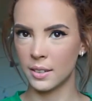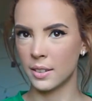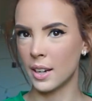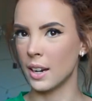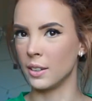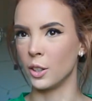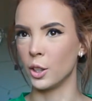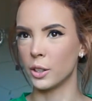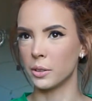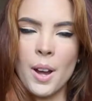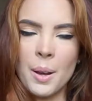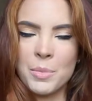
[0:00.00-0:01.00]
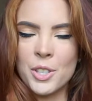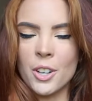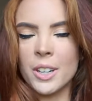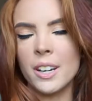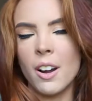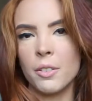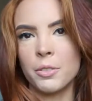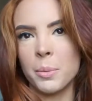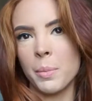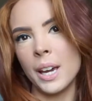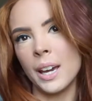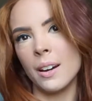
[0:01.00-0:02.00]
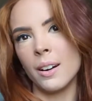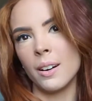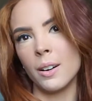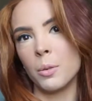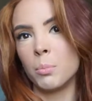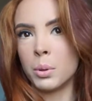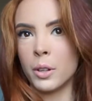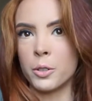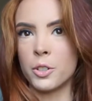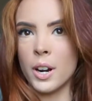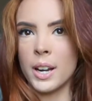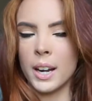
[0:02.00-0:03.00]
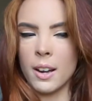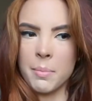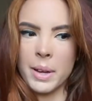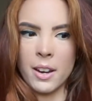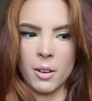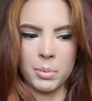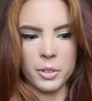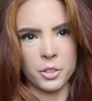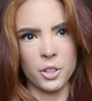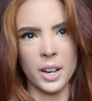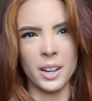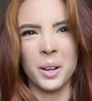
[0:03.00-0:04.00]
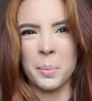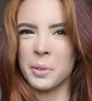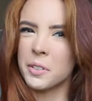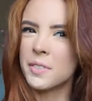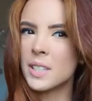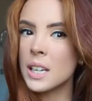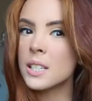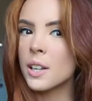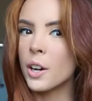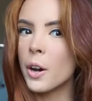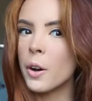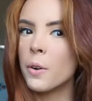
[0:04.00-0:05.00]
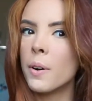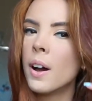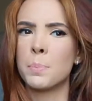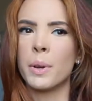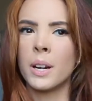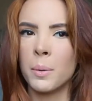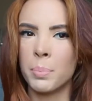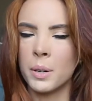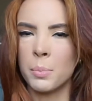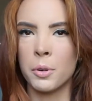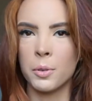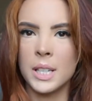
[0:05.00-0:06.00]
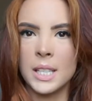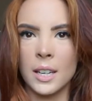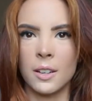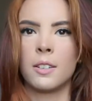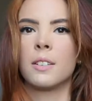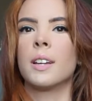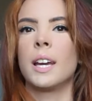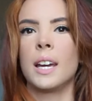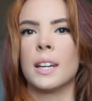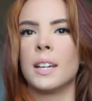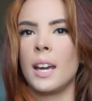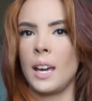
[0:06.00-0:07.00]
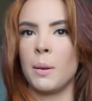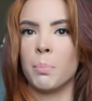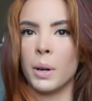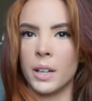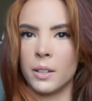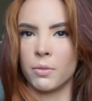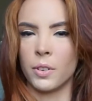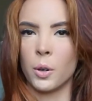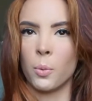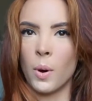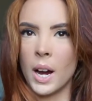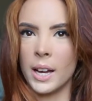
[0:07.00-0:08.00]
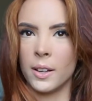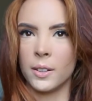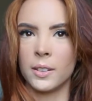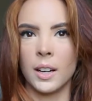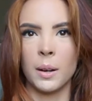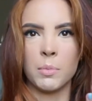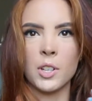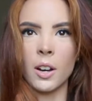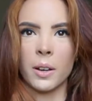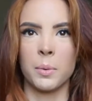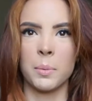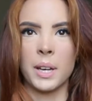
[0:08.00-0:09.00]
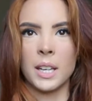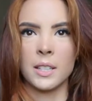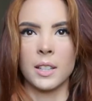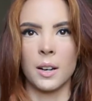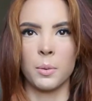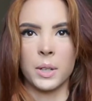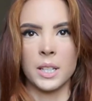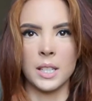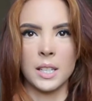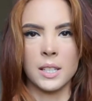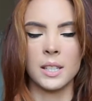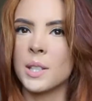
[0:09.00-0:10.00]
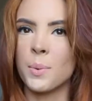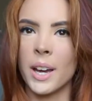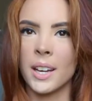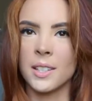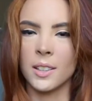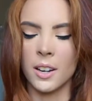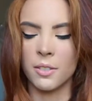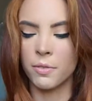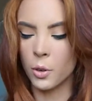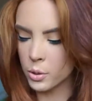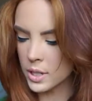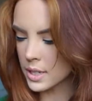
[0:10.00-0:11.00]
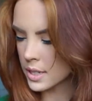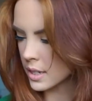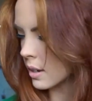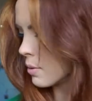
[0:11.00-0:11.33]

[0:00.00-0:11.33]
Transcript: kind of look. Well, I'm starting off with my hair blow dried. I got my hair blow dried a couple of days ago. Been up in a ponytail and a bun for a while. I'm talking with my hands a lot. What is this? That's why it has a lot of folds and stuff.